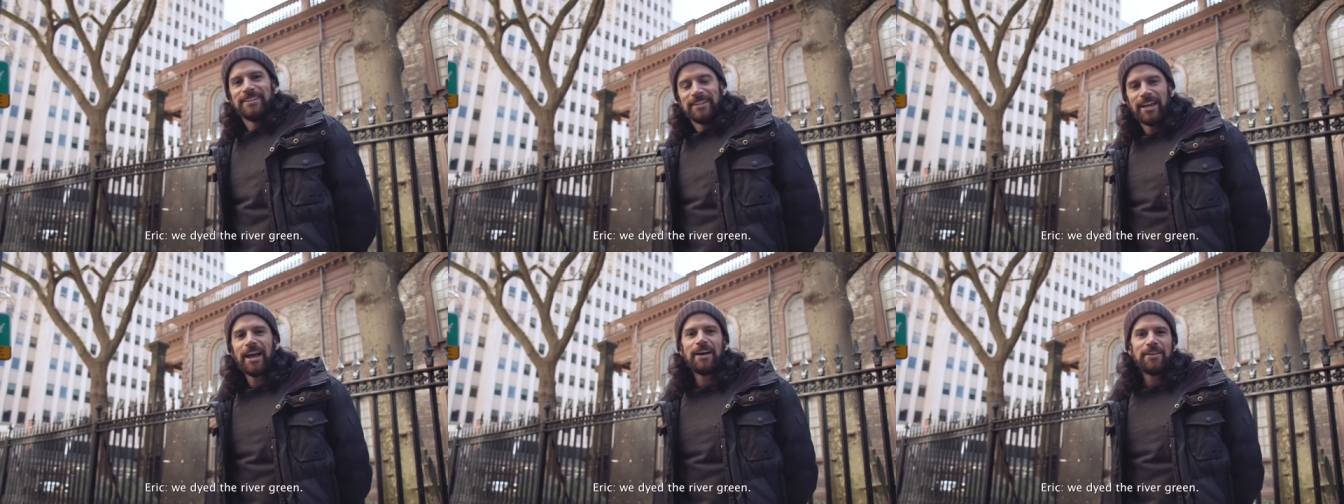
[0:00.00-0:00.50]

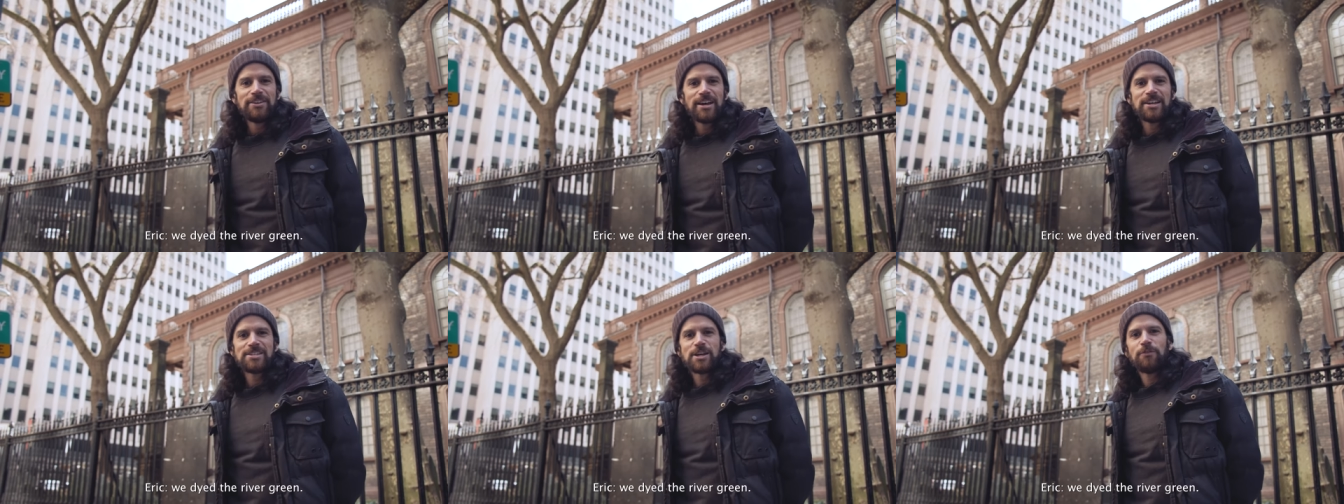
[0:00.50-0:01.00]
Yeah, they
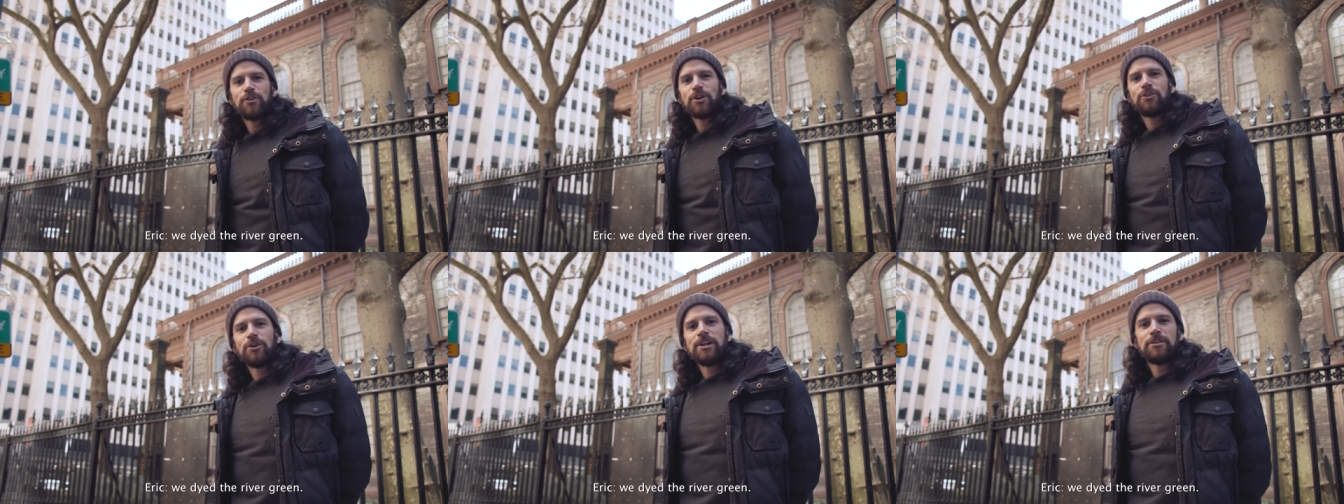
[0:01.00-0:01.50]
dye stuff here
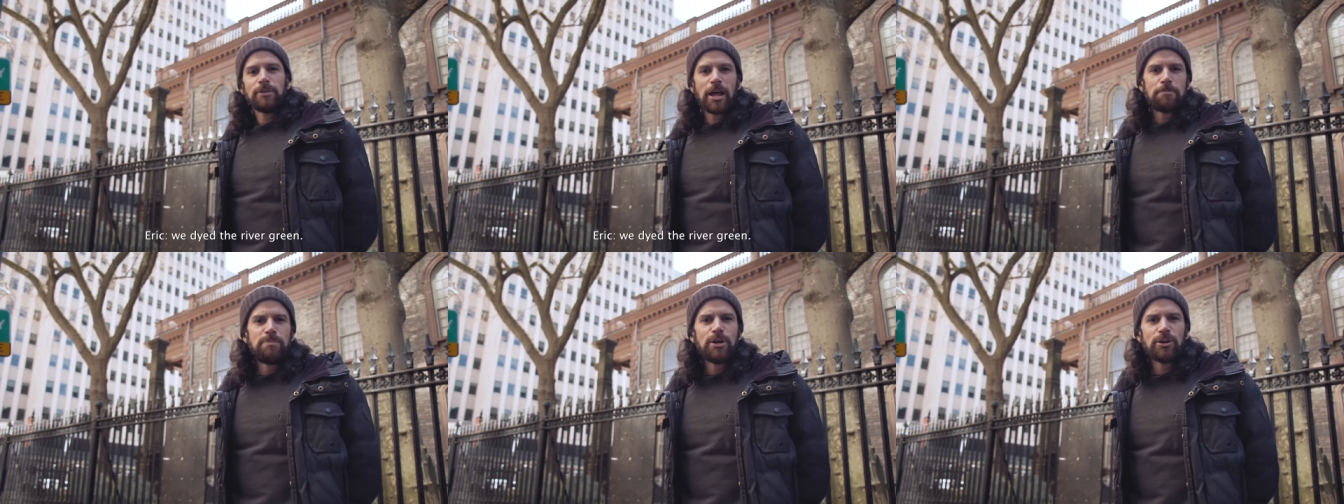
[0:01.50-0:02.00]
green. A lot
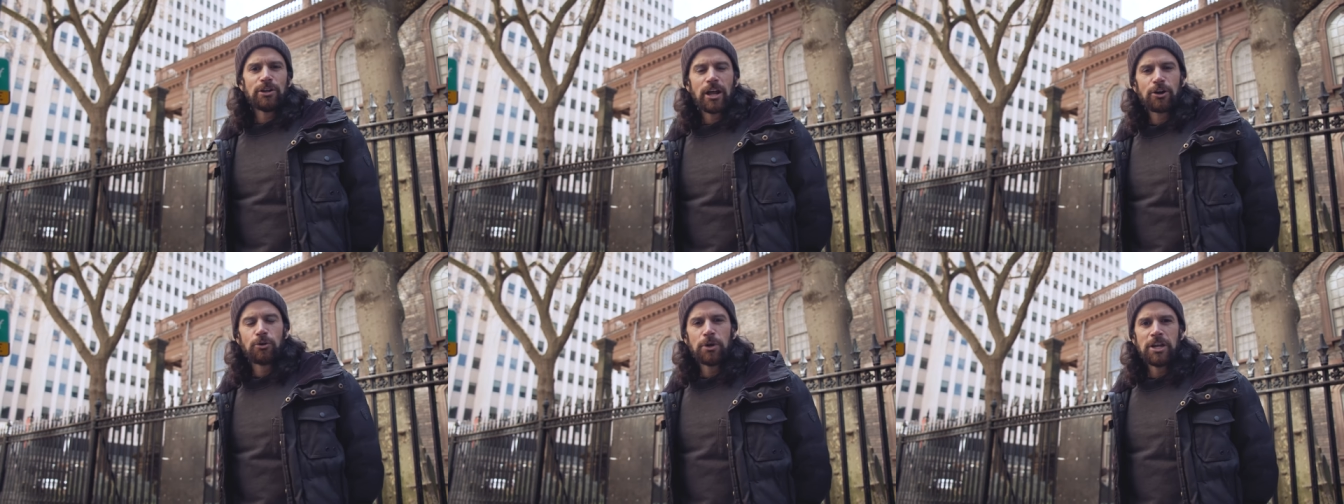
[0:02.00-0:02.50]
of beer, a lot
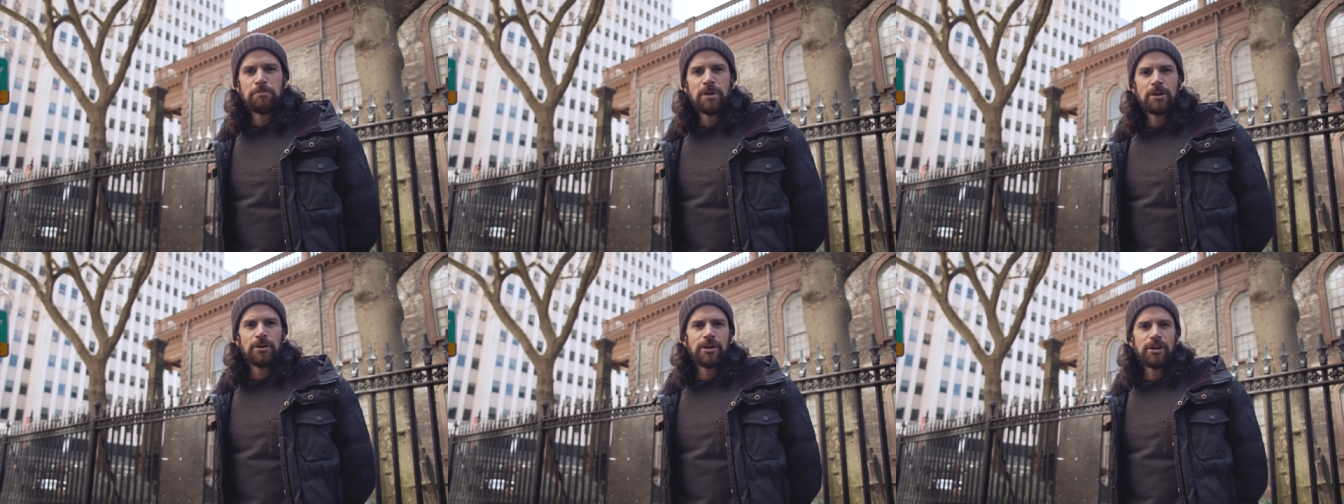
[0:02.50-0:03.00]
of green
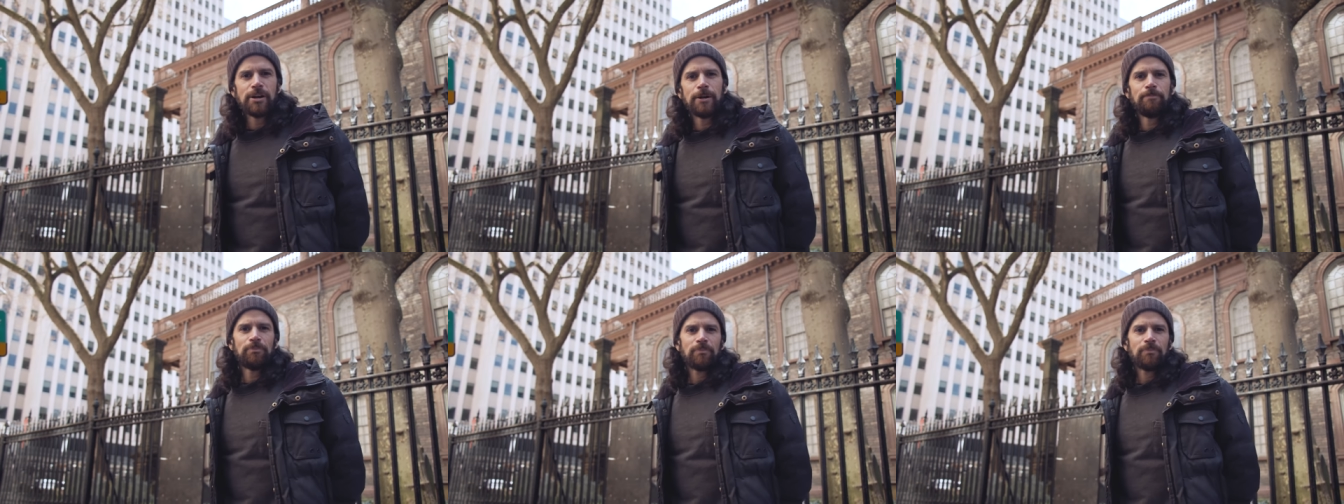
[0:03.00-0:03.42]
beer here.